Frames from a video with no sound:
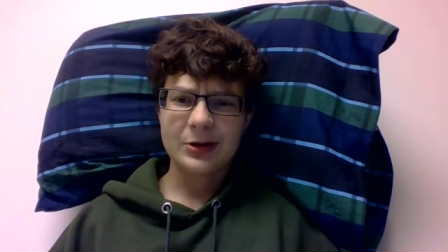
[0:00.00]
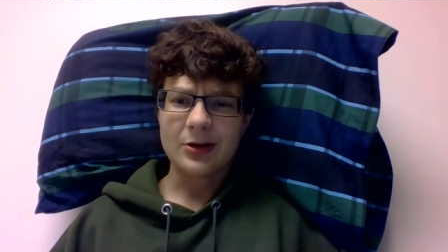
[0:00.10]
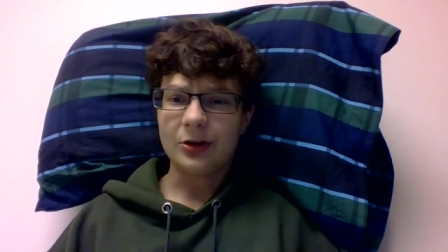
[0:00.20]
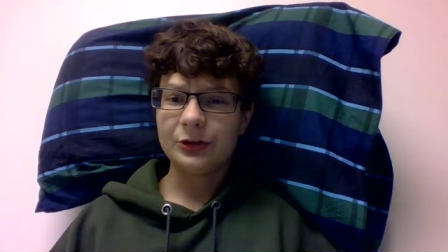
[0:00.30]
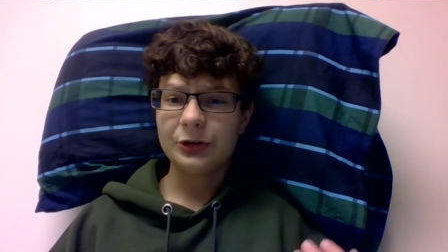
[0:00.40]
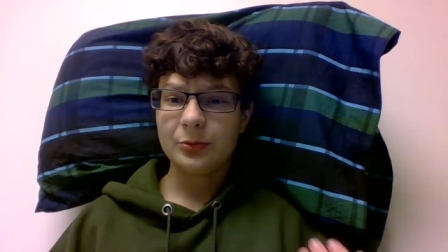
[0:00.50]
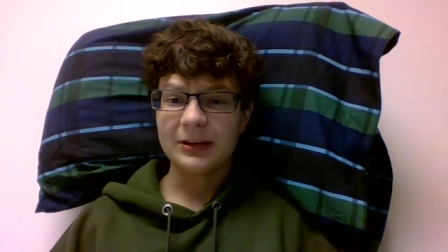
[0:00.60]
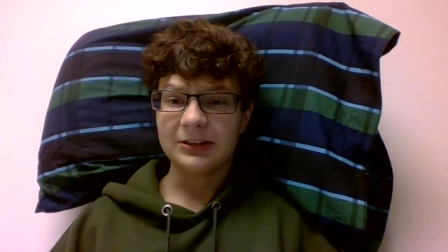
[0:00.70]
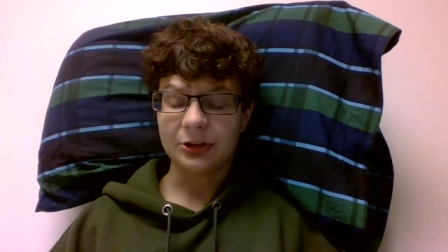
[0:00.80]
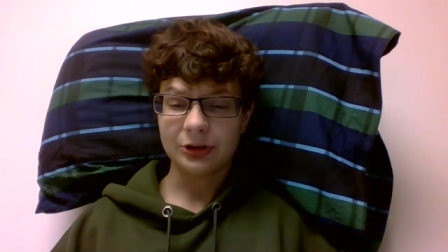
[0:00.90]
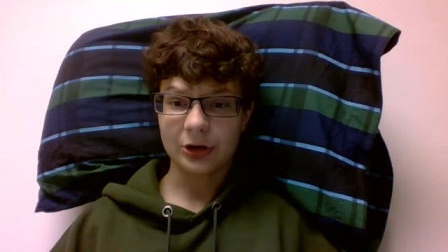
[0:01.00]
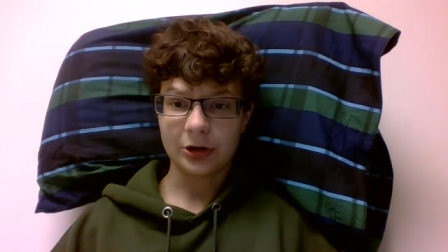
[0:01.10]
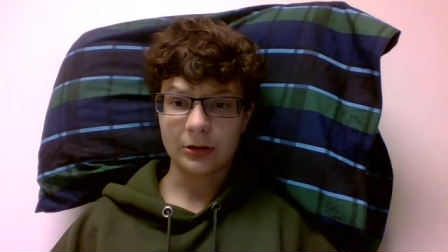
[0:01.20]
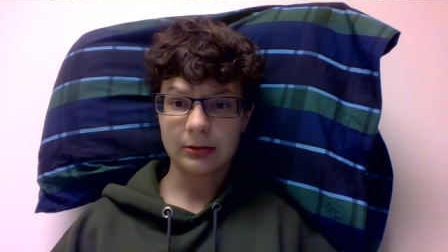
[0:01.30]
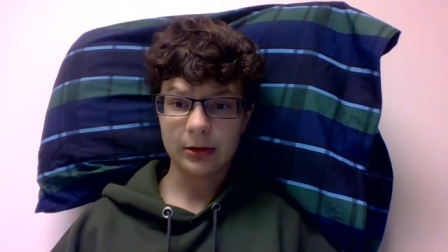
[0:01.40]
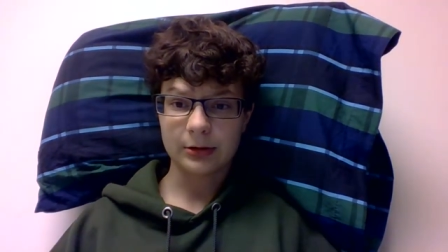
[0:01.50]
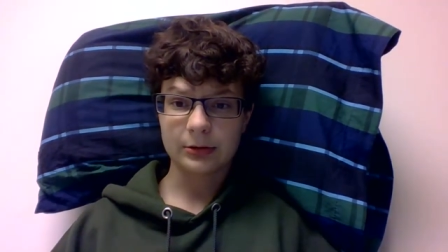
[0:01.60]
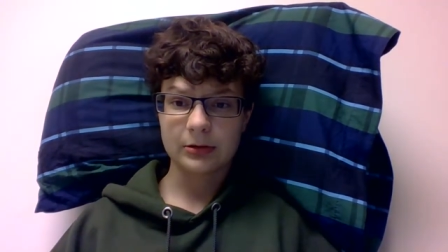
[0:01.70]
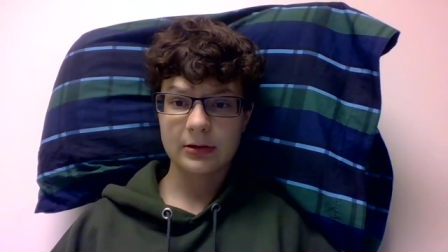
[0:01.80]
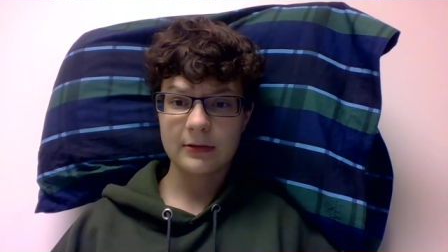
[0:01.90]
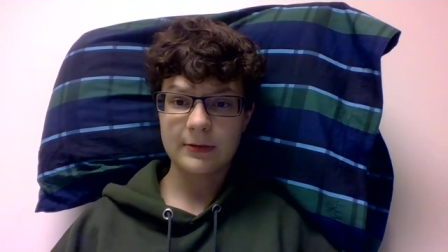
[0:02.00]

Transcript: we also witness her learn